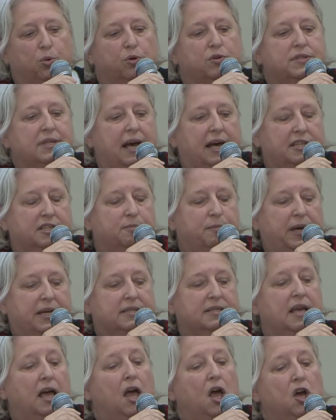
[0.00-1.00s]
both
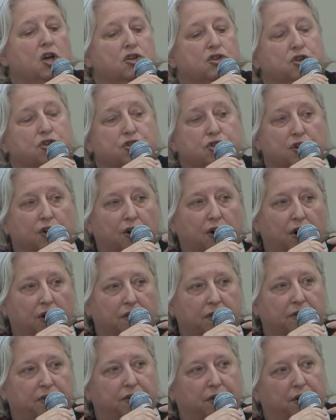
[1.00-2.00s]
aspects. The
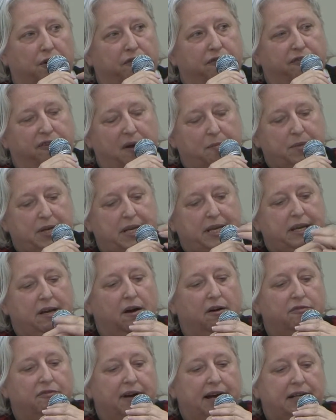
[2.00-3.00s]
second
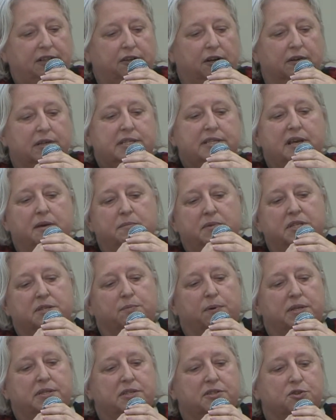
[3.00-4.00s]
family of algorithm
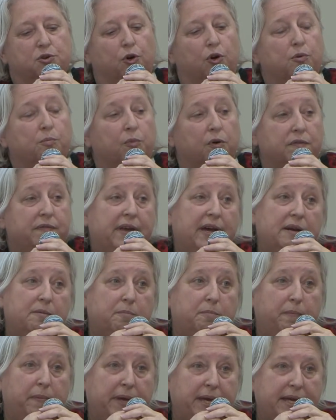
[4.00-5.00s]
is what is called
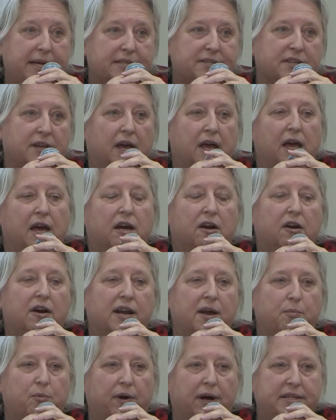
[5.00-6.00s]
model-based
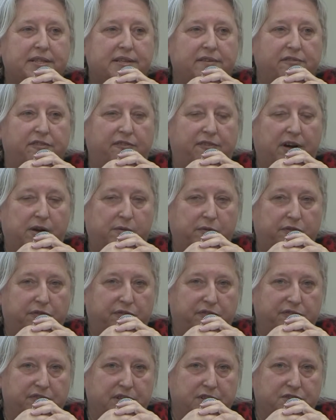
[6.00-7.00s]
collaborative
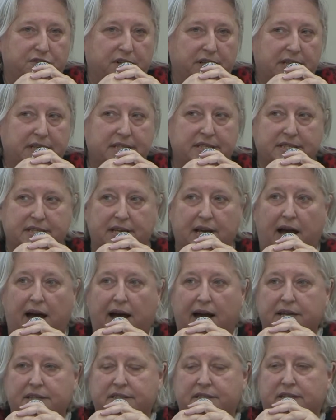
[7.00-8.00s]
filtering. The
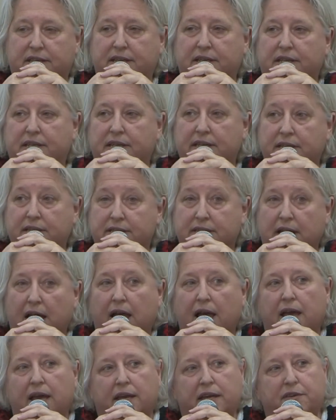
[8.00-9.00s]
idea is
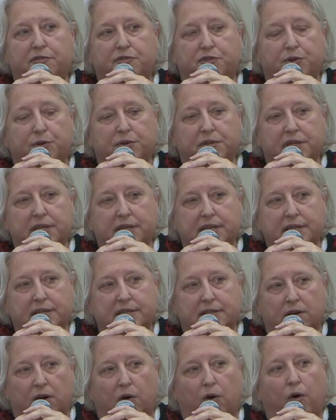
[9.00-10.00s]
if you
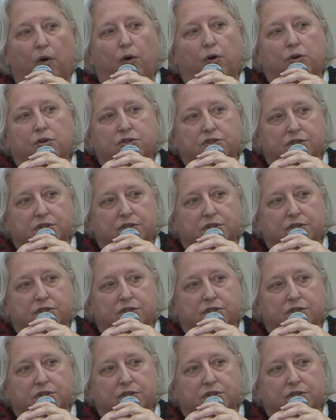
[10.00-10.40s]
need all